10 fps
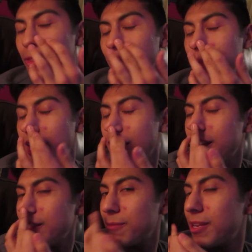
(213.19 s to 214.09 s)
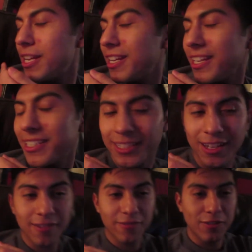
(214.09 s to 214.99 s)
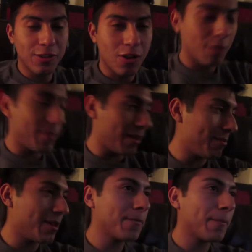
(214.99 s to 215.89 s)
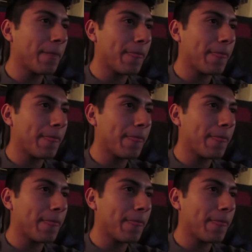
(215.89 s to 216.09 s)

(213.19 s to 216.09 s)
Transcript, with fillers: the blood and the bleeding and stuff, the dog bit me.